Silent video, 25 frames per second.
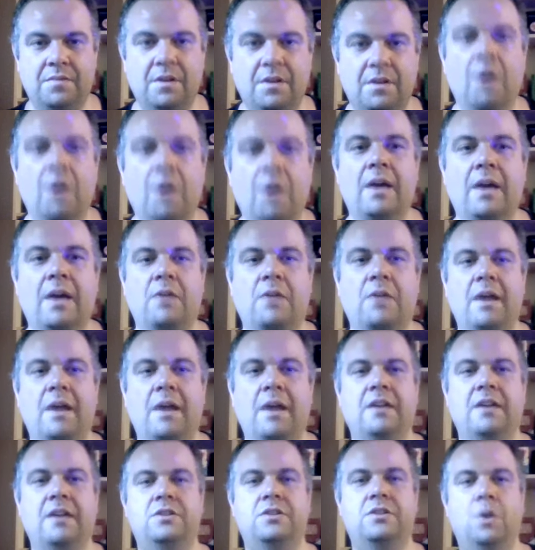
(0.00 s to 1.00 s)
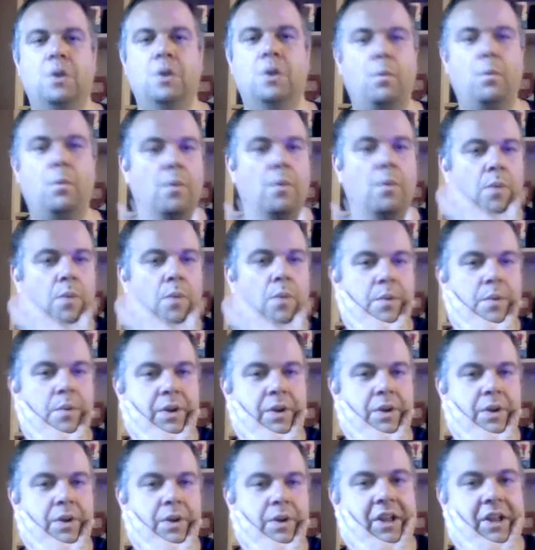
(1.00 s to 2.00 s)
Okay, great. So, what
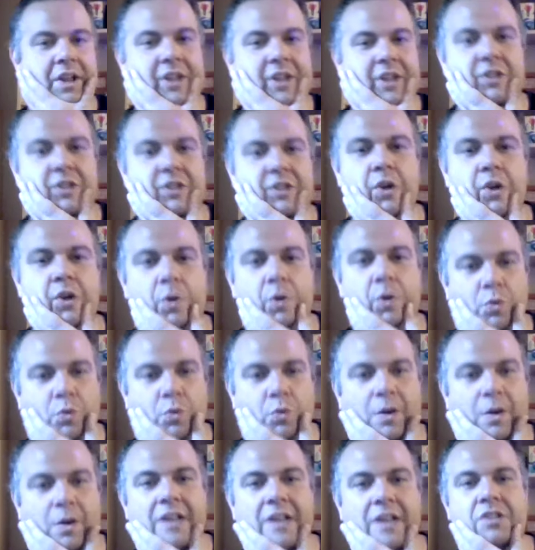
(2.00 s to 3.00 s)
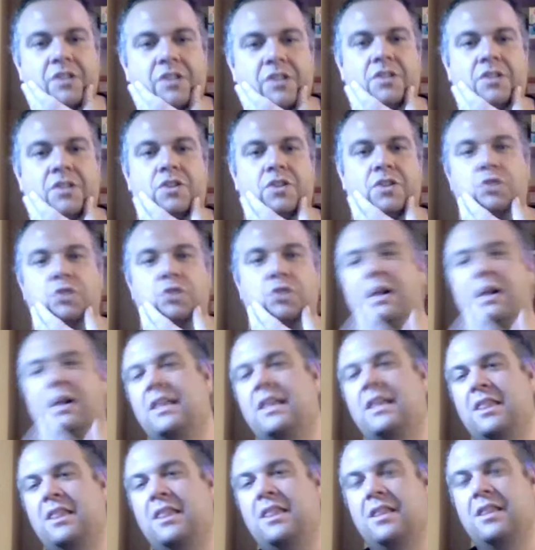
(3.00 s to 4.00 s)
what do you think is your greatest
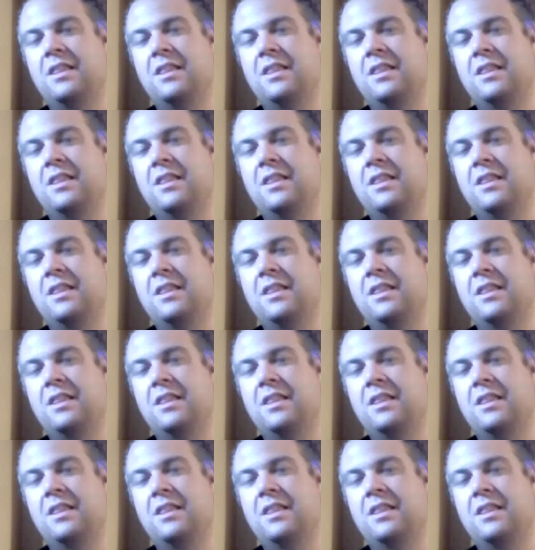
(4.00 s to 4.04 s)
strength